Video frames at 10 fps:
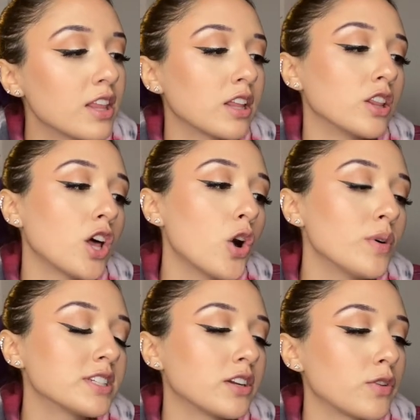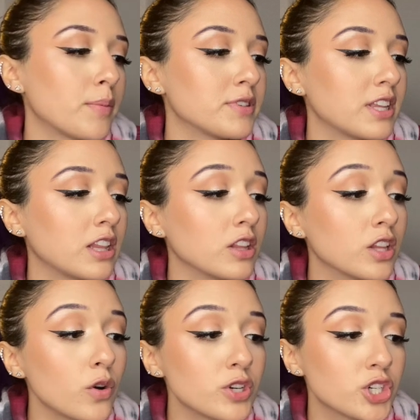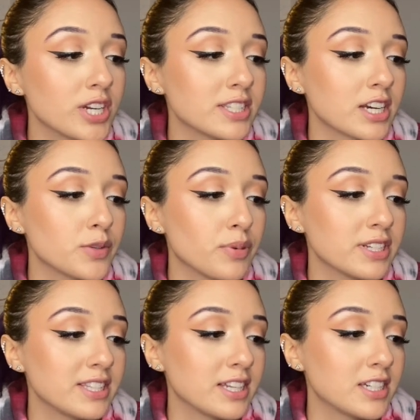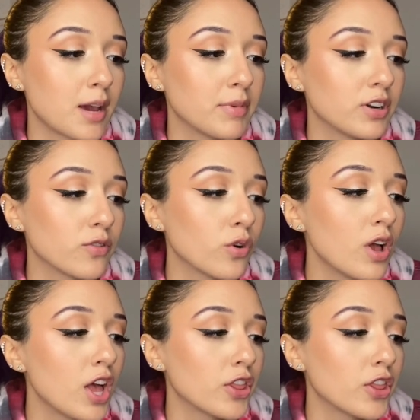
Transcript: The low is going to represent the lowest transaction price in that time interval.